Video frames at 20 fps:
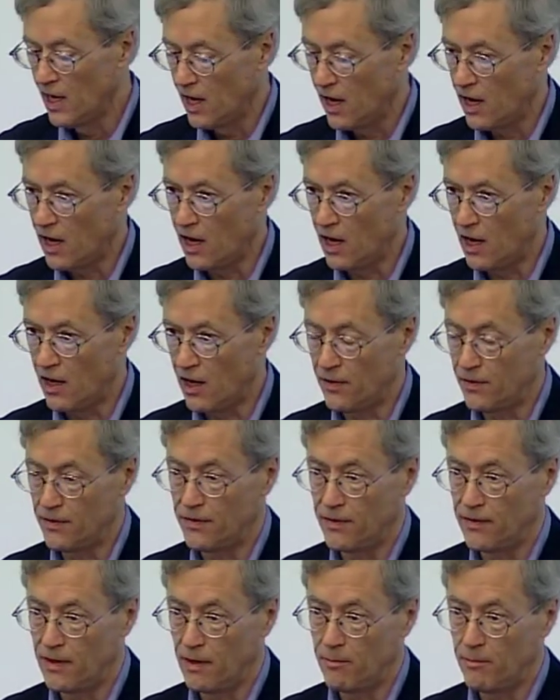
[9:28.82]
uh,
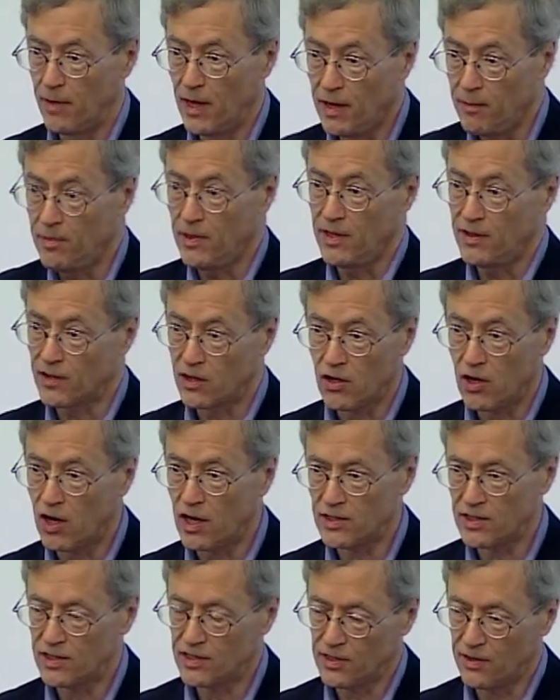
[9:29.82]
that maybe the
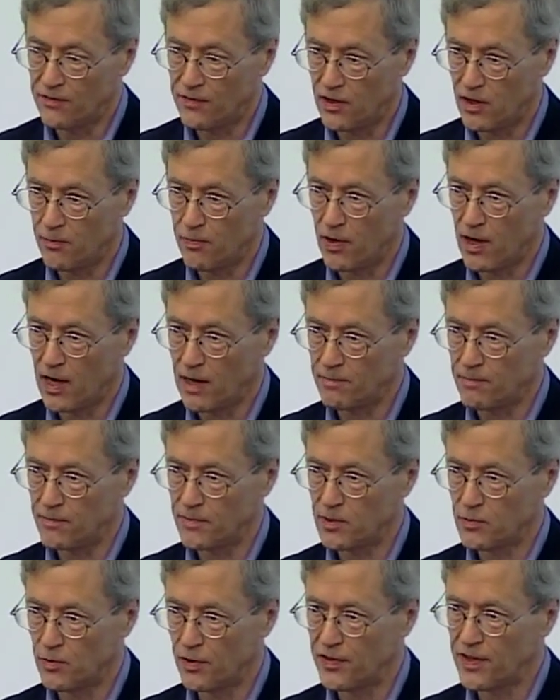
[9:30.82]
causes of their
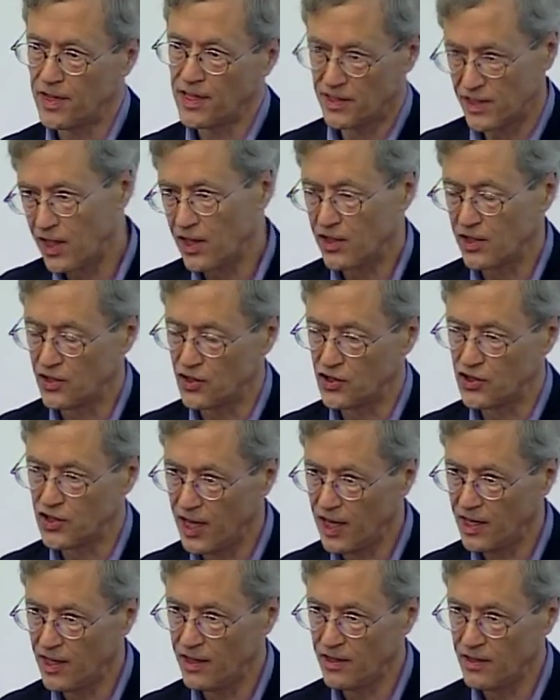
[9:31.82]
problems were things they could
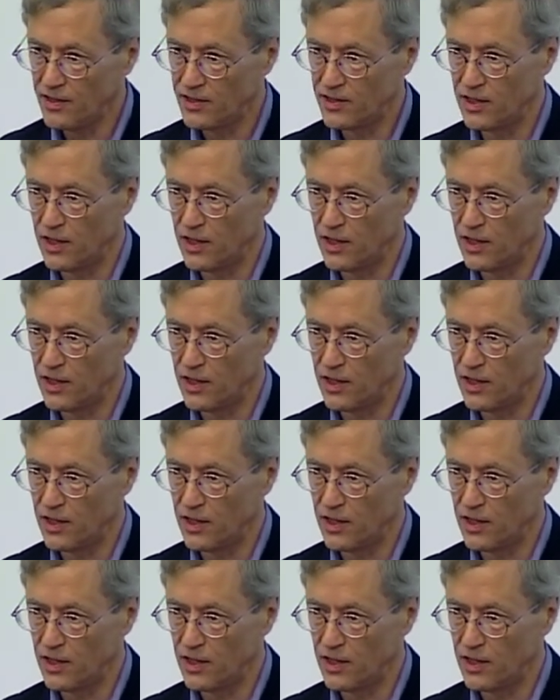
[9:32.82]
change.